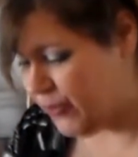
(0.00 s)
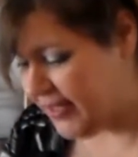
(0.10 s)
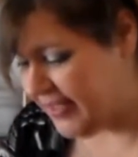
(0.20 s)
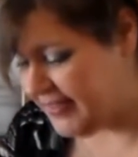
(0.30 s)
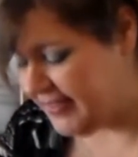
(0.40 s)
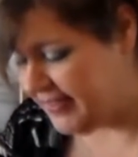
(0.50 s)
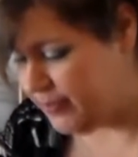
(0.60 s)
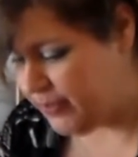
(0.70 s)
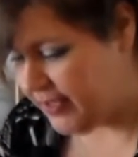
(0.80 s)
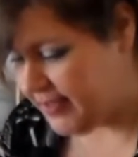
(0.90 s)
what I
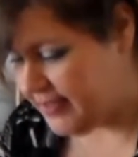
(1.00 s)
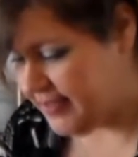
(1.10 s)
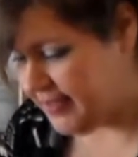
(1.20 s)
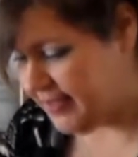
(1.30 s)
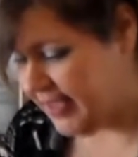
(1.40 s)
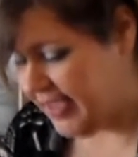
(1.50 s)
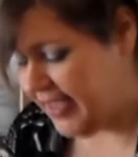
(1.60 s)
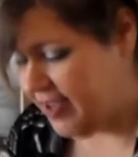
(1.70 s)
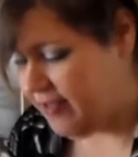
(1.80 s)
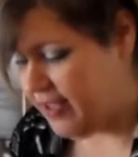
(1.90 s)
did was, I
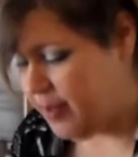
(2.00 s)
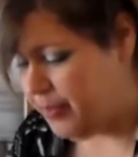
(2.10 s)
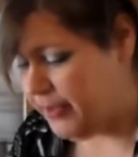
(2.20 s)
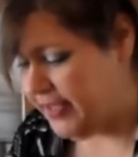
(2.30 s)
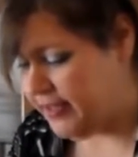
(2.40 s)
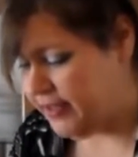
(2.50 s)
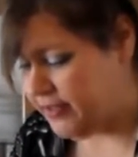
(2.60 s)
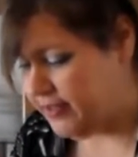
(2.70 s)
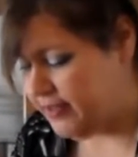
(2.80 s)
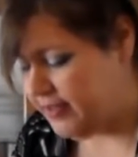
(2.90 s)
have a couple
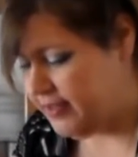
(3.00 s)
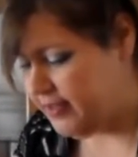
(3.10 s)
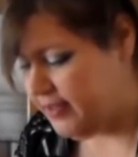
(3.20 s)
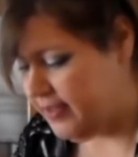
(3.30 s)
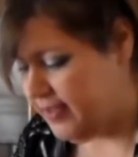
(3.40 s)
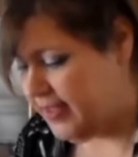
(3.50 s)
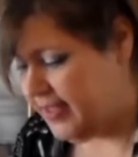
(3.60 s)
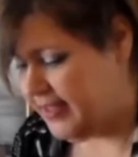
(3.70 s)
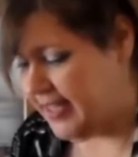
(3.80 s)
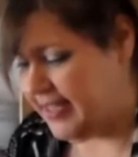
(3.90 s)
here
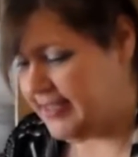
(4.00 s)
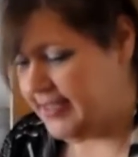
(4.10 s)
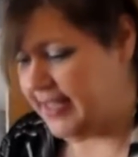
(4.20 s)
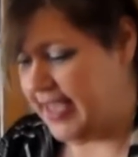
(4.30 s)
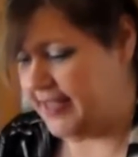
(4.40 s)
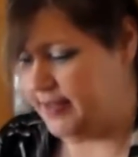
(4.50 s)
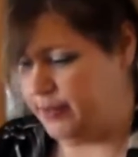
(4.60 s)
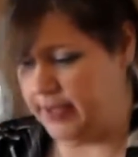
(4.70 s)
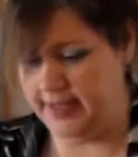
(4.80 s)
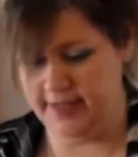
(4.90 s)
that I did last
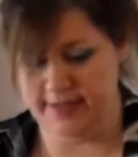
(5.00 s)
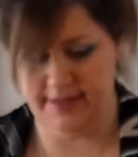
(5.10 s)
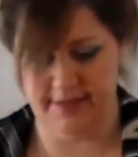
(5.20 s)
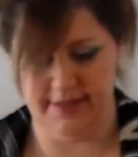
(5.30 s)
week,